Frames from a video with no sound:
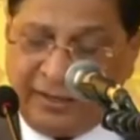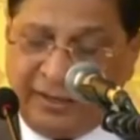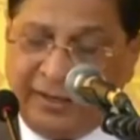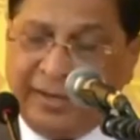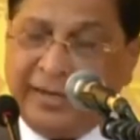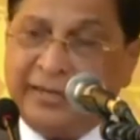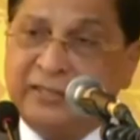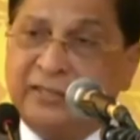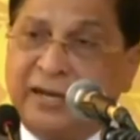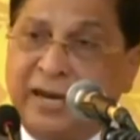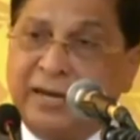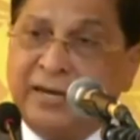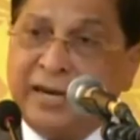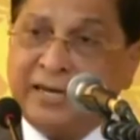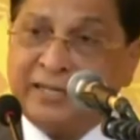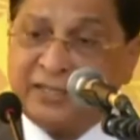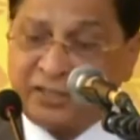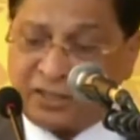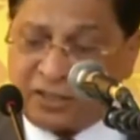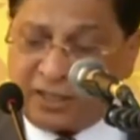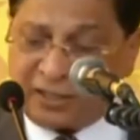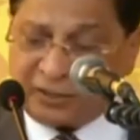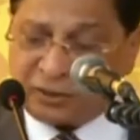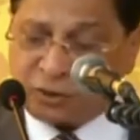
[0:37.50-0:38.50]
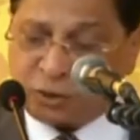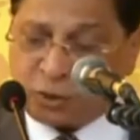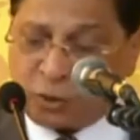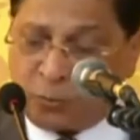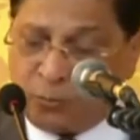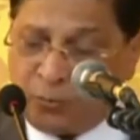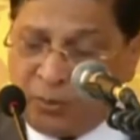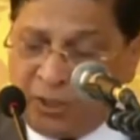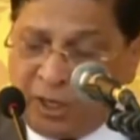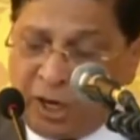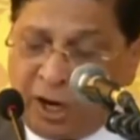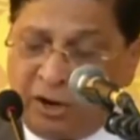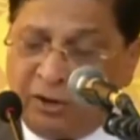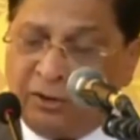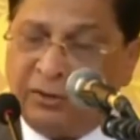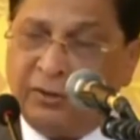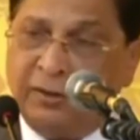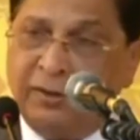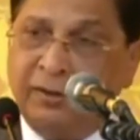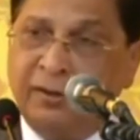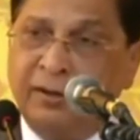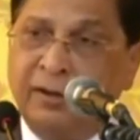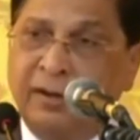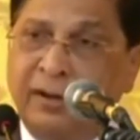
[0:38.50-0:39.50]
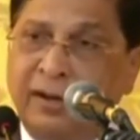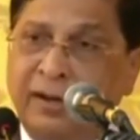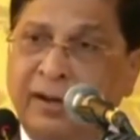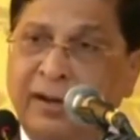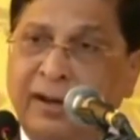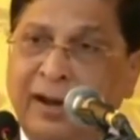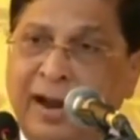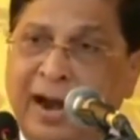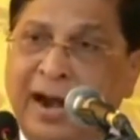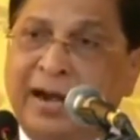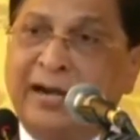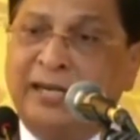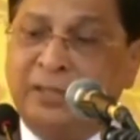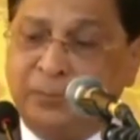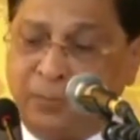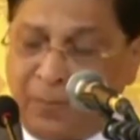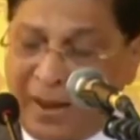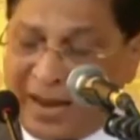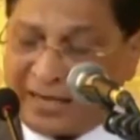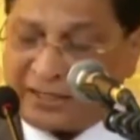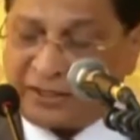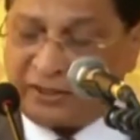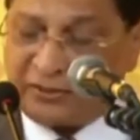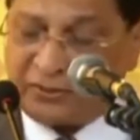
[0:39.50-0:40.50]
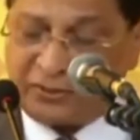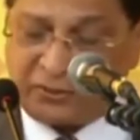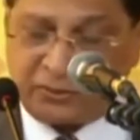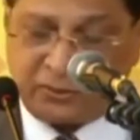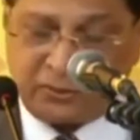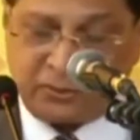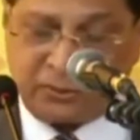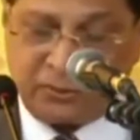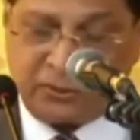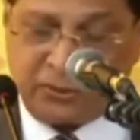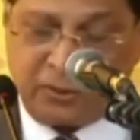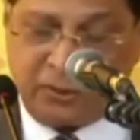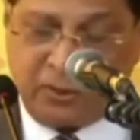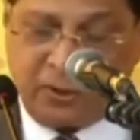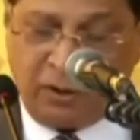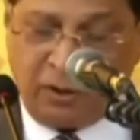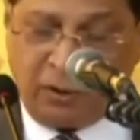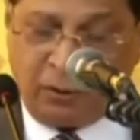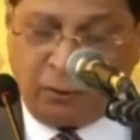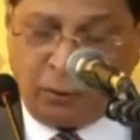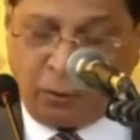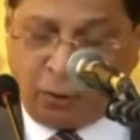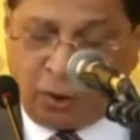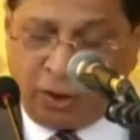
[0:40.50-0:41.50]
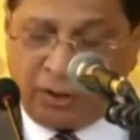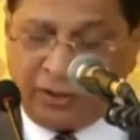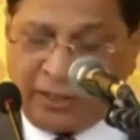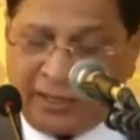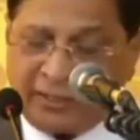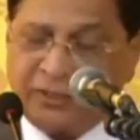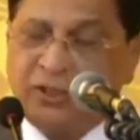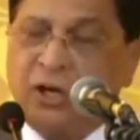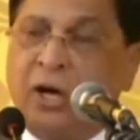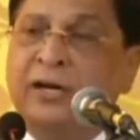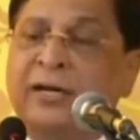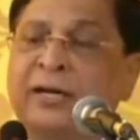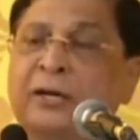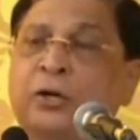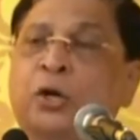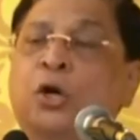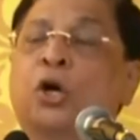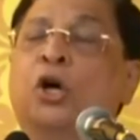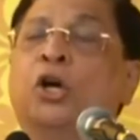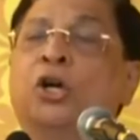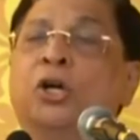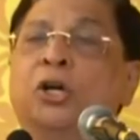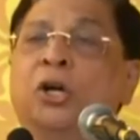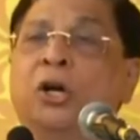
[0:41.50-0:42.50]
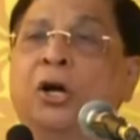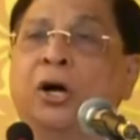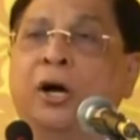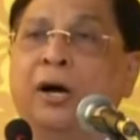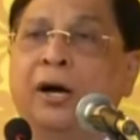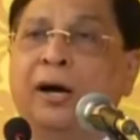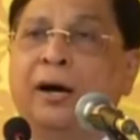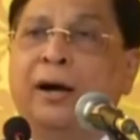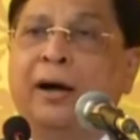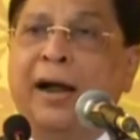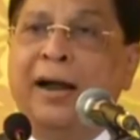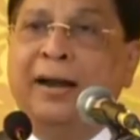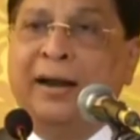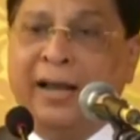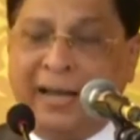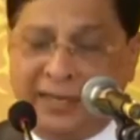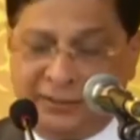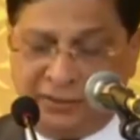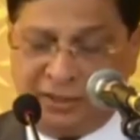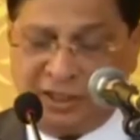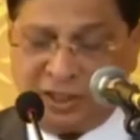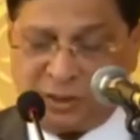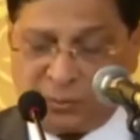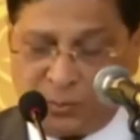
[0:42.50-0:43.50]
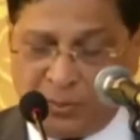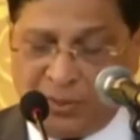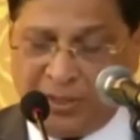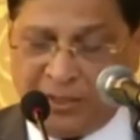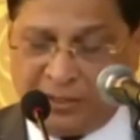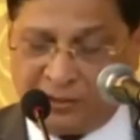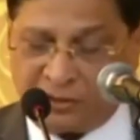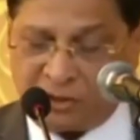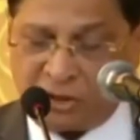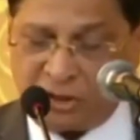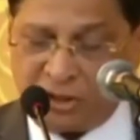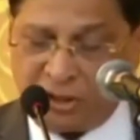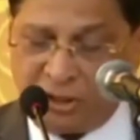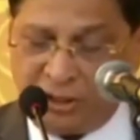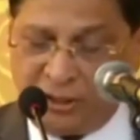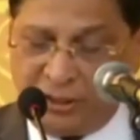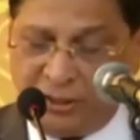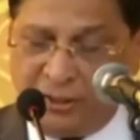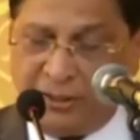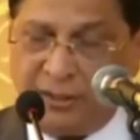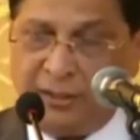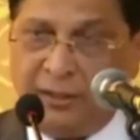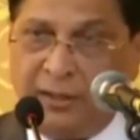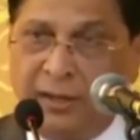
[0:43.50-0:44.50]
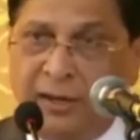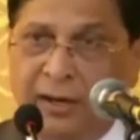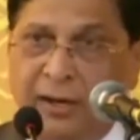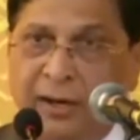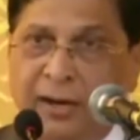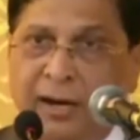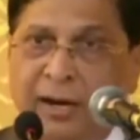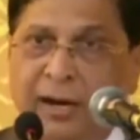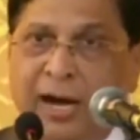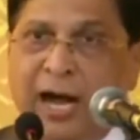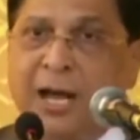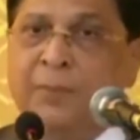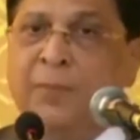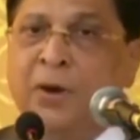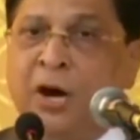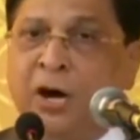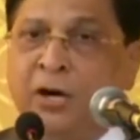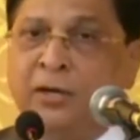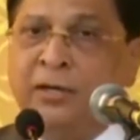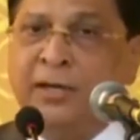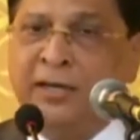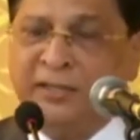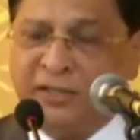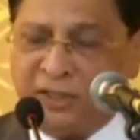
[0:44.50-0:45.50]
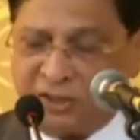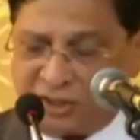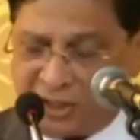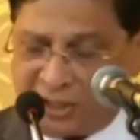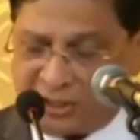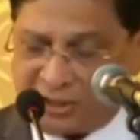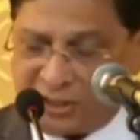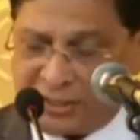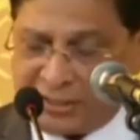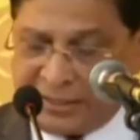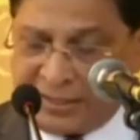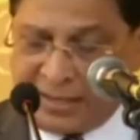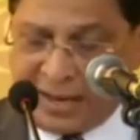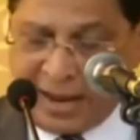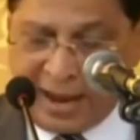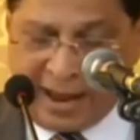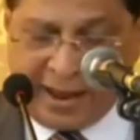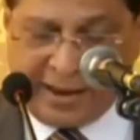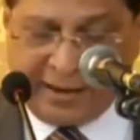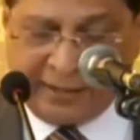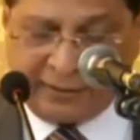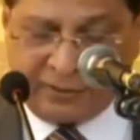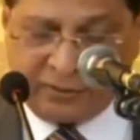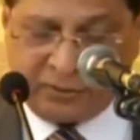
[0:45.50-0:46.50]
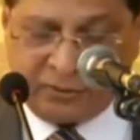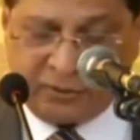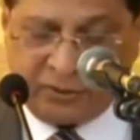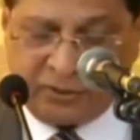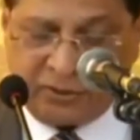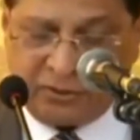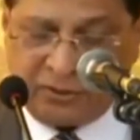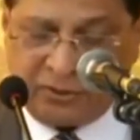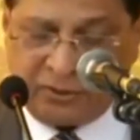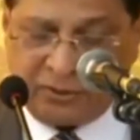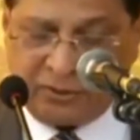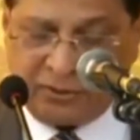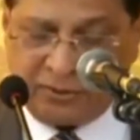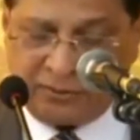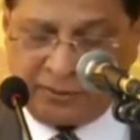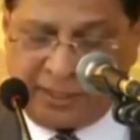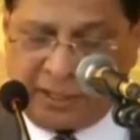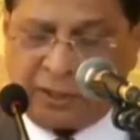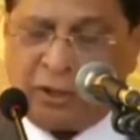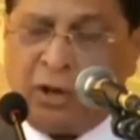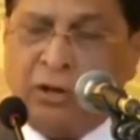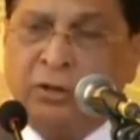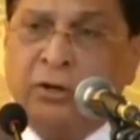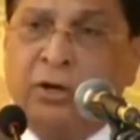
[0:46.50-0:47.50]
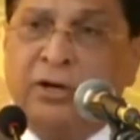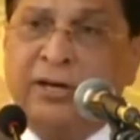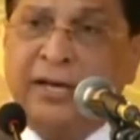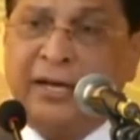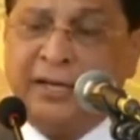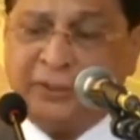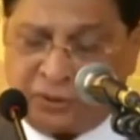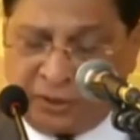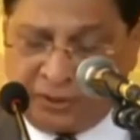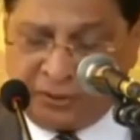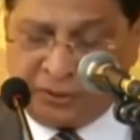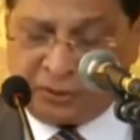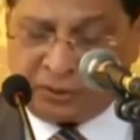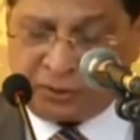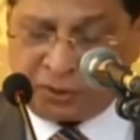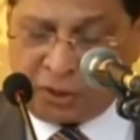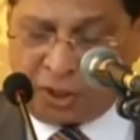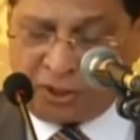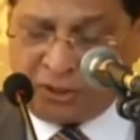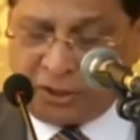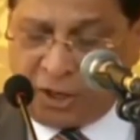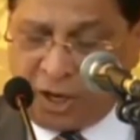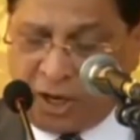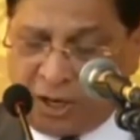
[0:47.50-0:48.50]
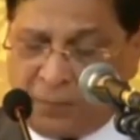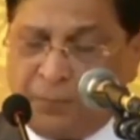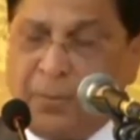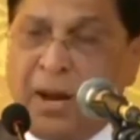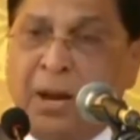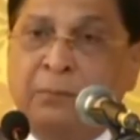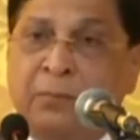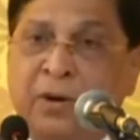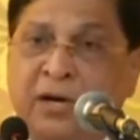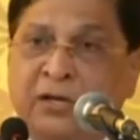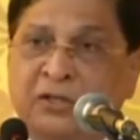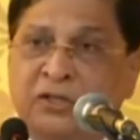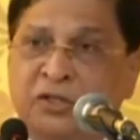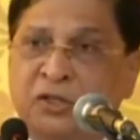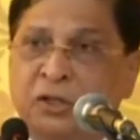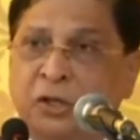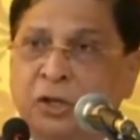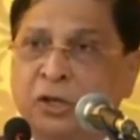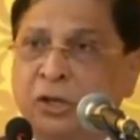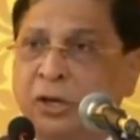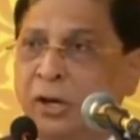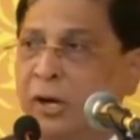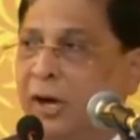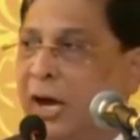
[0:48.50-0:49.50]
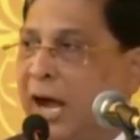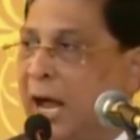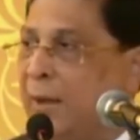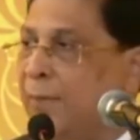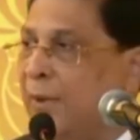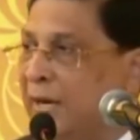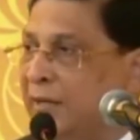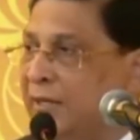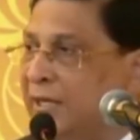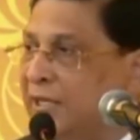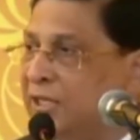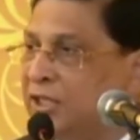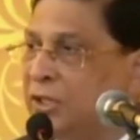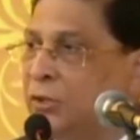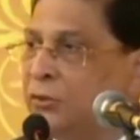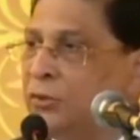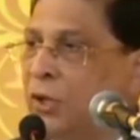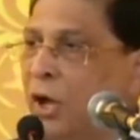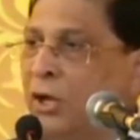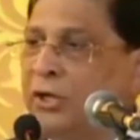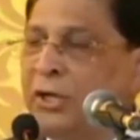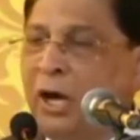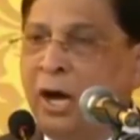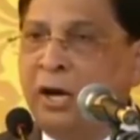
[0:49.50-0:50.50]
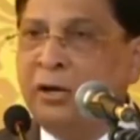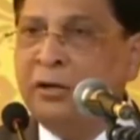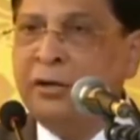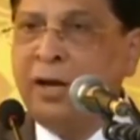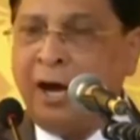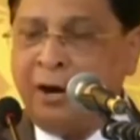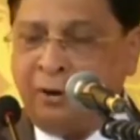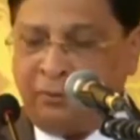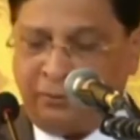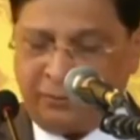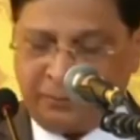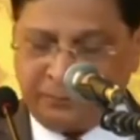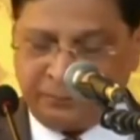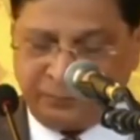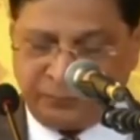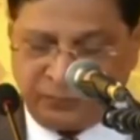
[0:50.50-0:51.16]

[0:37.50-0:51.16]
It connects us to belong, and it matters. All are done in good and healthy spirit. I may unhesitatingly add that on occasions the young members, I am addressing the young now,